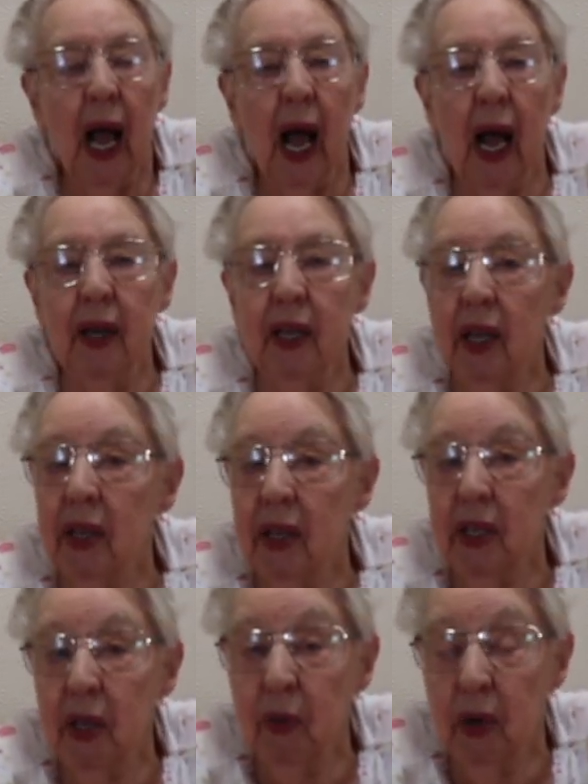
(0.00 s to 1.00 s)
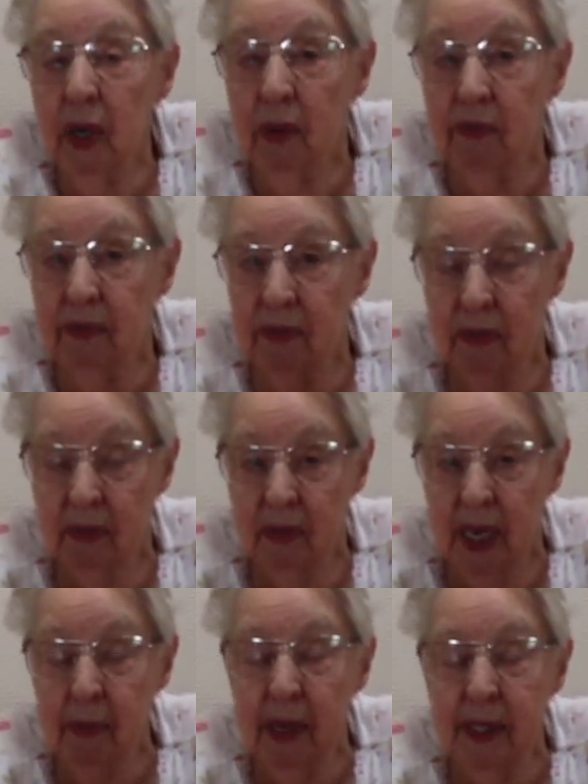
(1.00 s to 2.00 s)
And you were
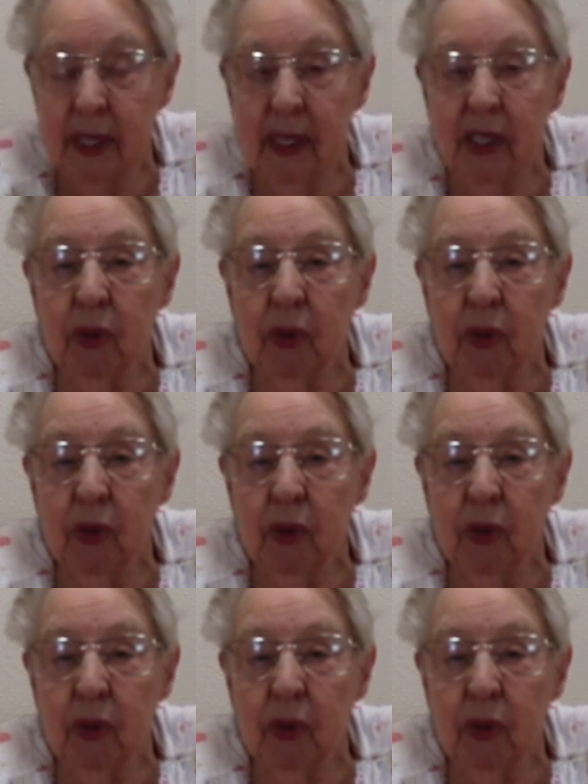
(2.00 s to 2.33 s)
limited